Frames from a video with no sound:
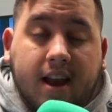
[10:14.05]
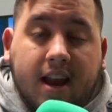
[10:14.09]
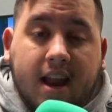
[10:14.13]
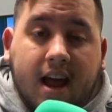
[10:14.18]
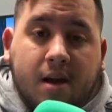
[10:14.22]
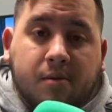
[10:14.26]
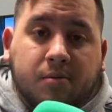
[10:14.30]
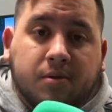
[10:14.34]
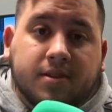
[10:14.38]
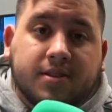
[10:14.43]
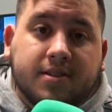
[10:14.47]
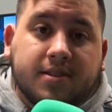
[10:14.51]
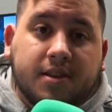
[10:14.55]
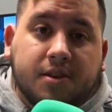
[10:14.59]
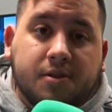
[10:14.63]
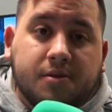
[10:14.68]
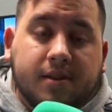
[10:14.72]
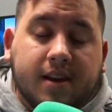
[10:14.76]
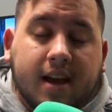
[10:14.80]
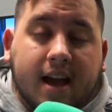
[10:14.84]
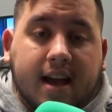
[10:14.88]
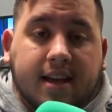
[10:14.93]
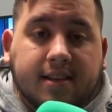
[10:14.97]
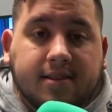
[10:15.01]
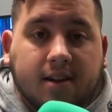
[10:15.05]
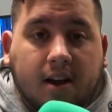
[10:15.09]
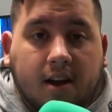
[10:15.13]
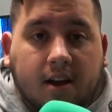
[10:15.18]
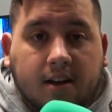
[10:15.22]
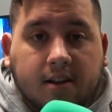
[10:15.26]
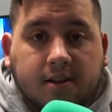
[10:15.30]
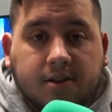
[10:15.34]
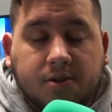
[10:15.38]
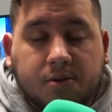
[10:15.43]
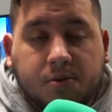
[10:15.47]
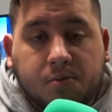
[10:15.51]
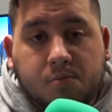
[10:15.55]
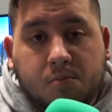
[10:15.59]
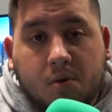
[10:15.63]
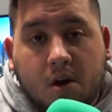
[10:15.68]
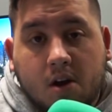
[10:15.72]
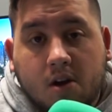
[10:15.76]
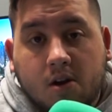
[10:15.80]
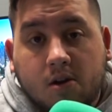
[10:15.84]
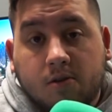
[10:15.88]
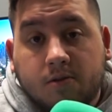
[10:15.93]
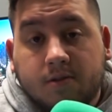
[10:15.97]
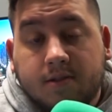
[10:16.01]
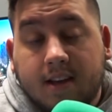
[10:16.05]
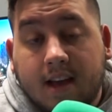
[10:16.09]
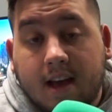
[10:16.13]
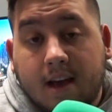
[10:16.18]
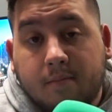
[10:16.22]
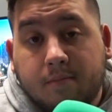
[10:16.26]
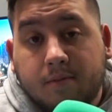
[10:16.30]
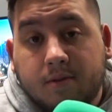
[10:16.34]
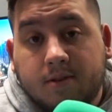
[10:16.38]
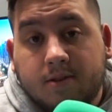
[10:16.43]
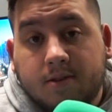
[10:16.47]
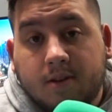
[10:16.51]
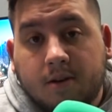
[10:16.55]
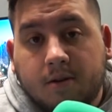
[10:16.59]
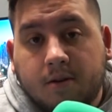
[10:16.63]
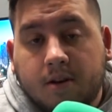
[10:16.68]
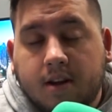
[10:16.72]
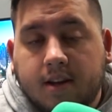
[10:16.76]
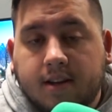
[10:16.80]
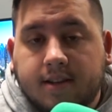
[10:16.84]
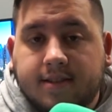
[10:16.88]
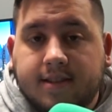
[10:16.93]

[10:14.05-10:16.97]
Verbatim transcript: and I will see you guys on tomorrow's episode,